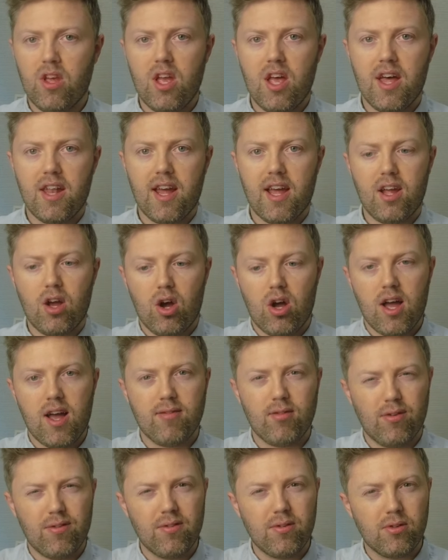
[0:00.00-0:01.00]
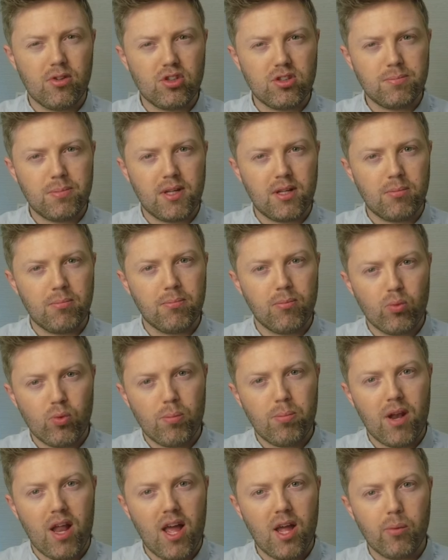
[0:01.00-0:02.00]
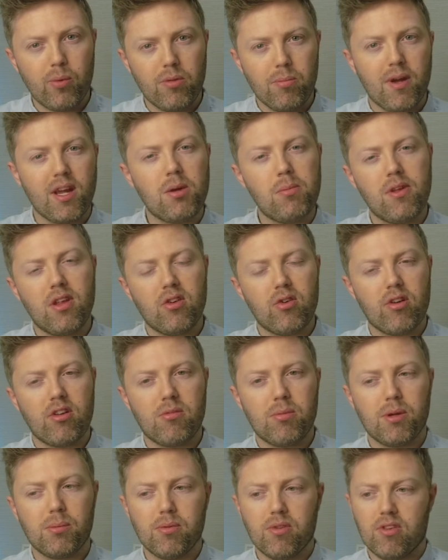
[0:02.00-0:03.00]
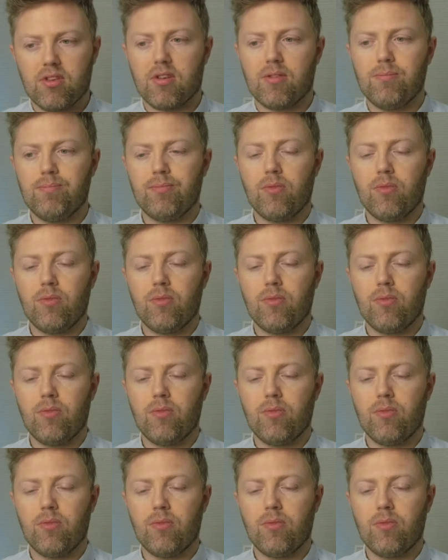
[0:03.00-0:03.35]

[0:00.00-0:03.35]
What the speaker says: And I have often just been replying with my email address to people. So